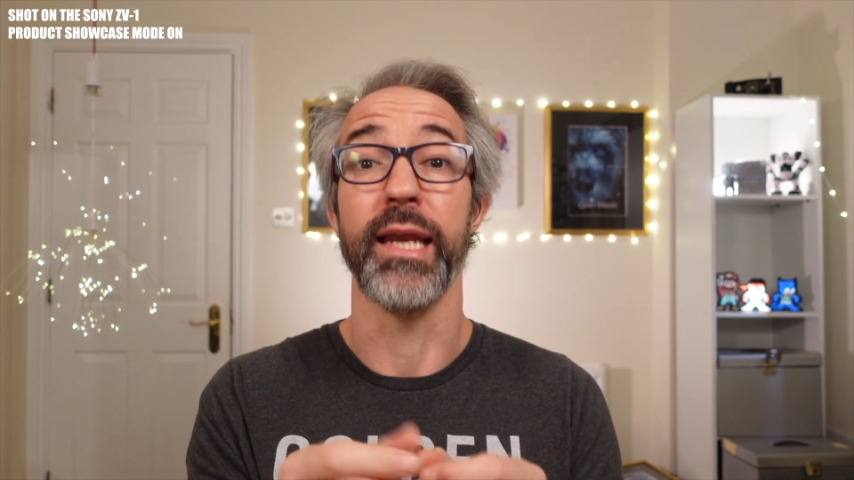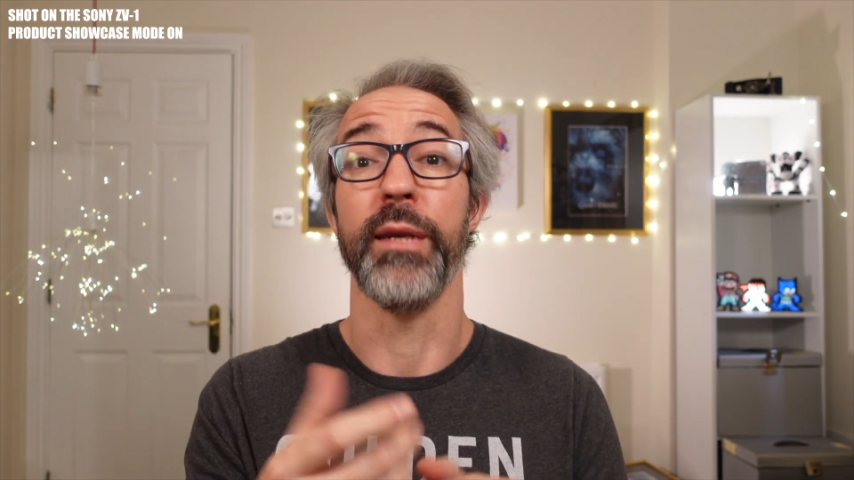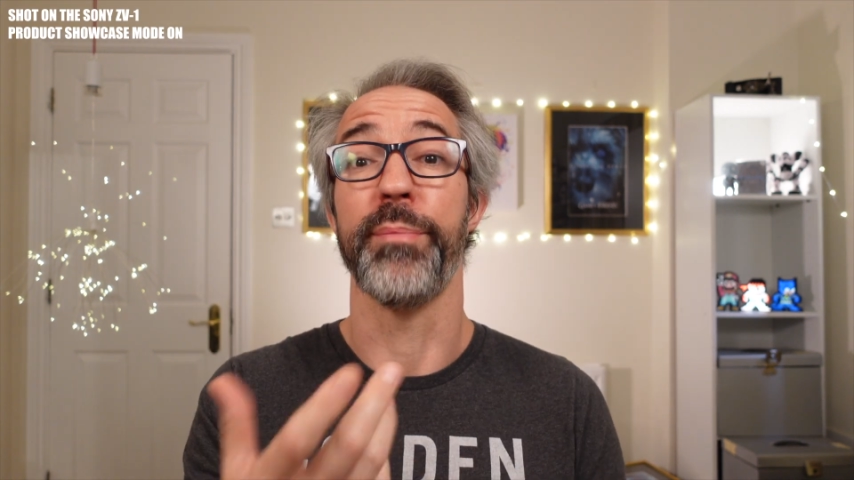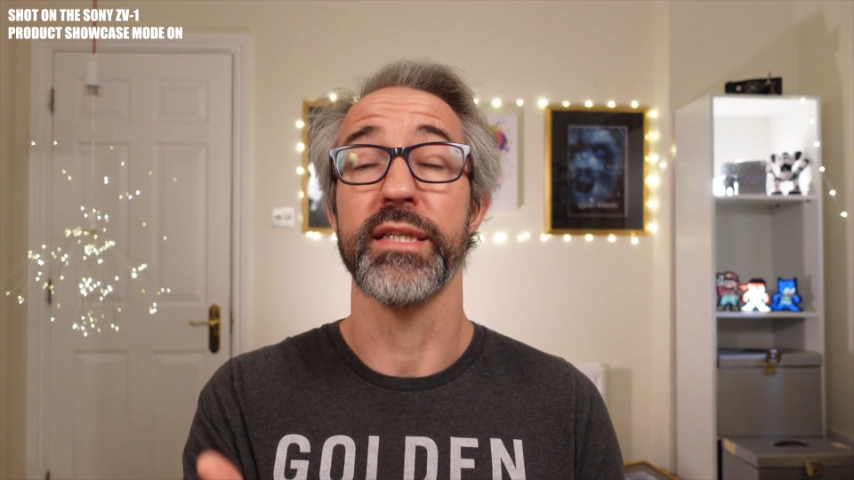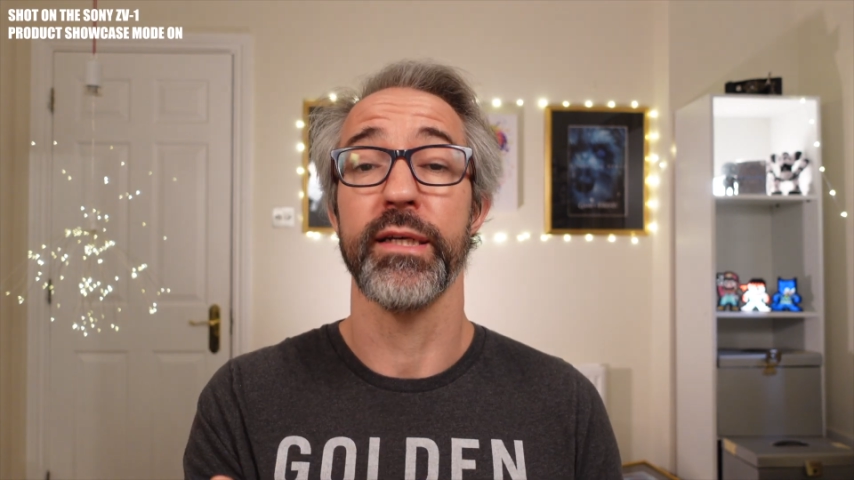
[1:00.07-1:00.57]
and in
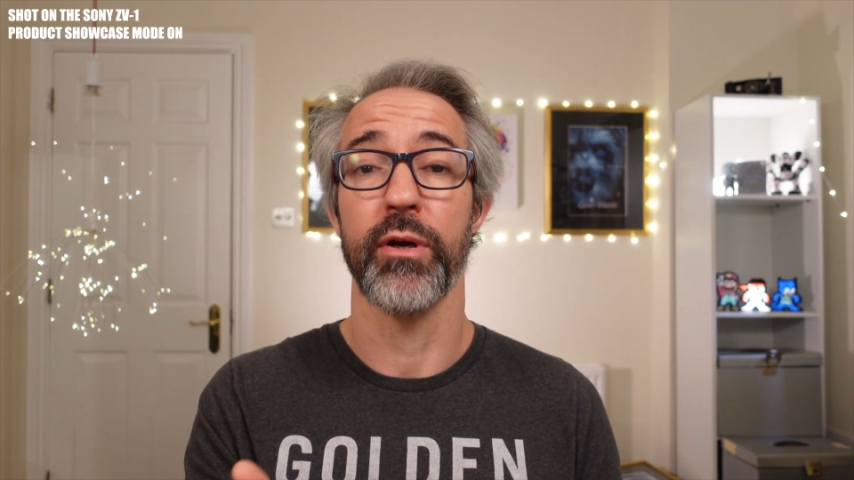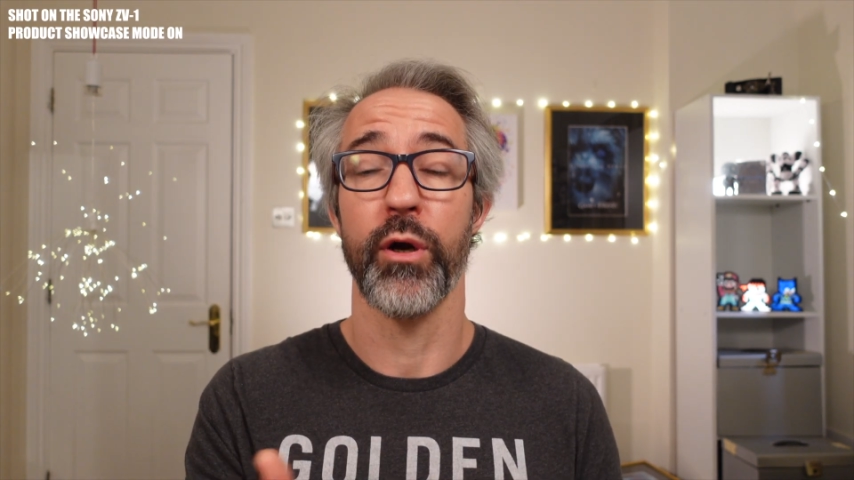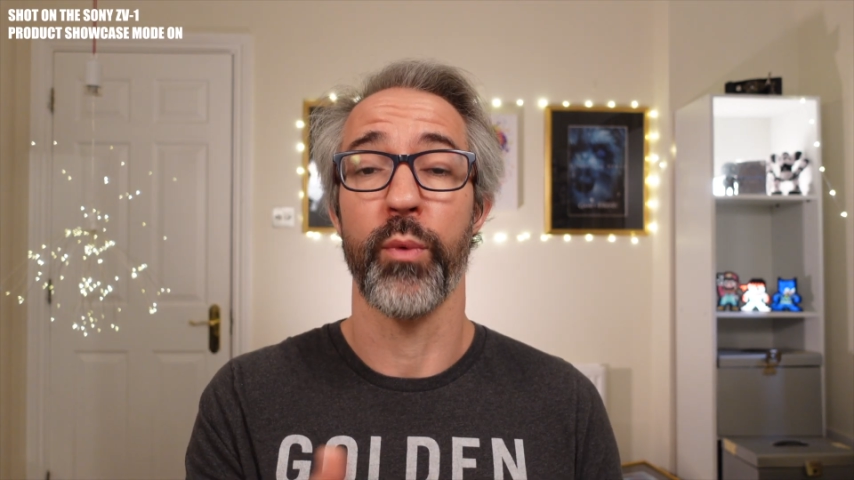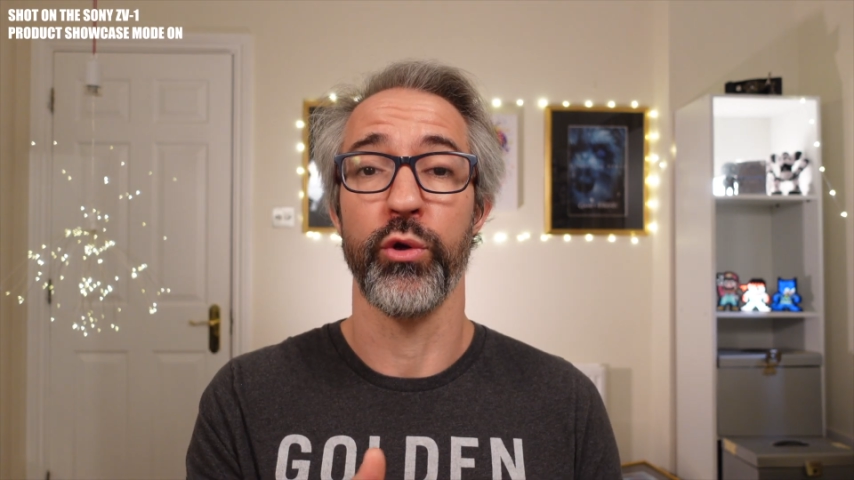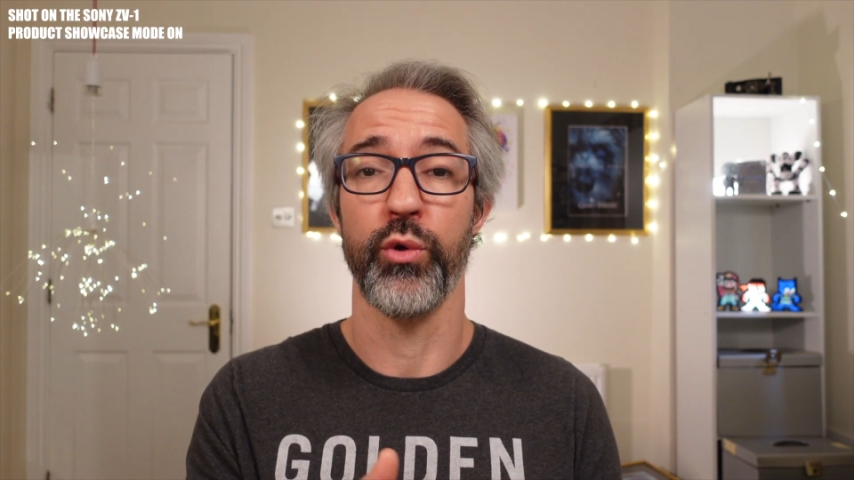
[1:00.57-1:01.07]
particular
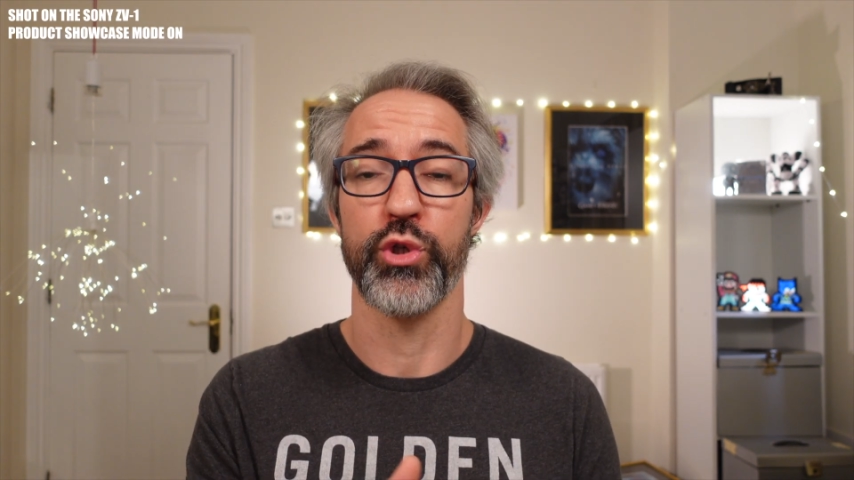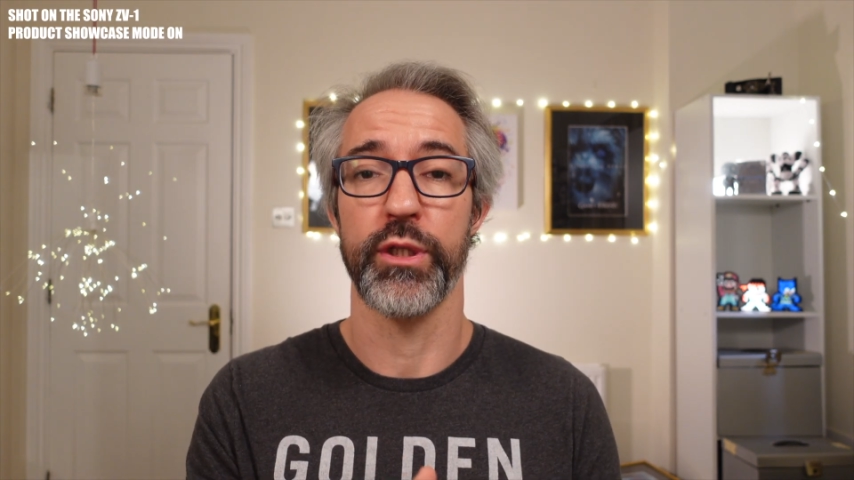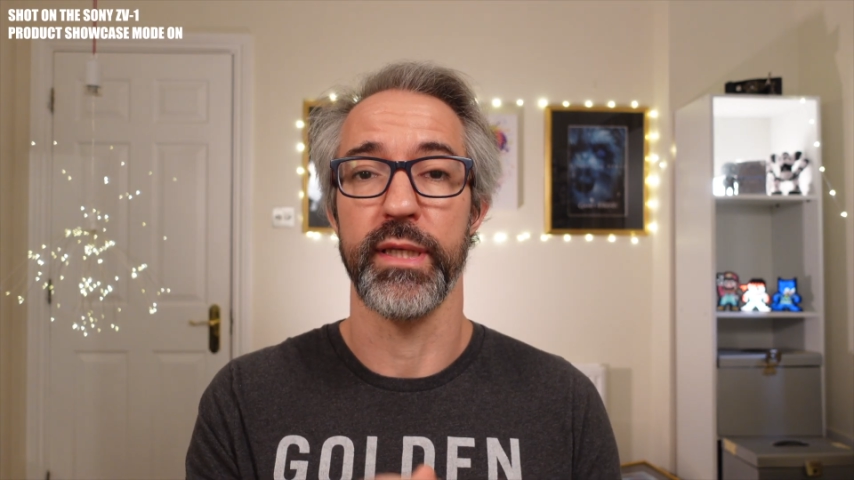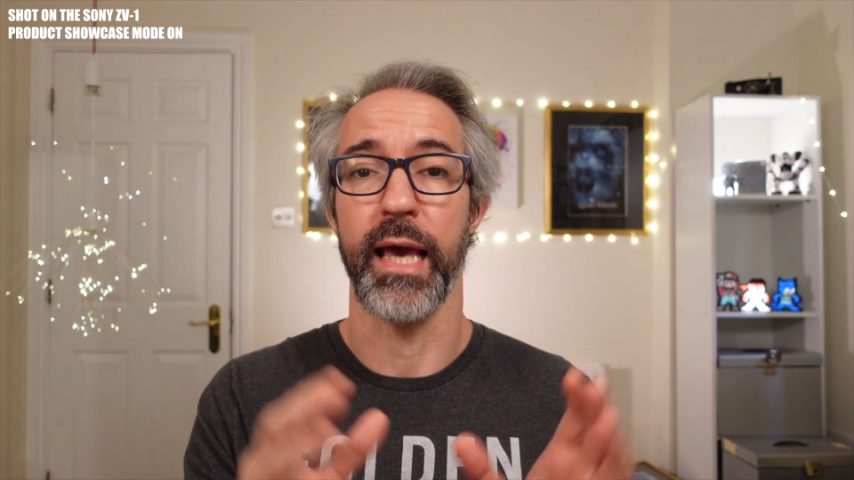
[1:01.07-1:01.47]
when you use the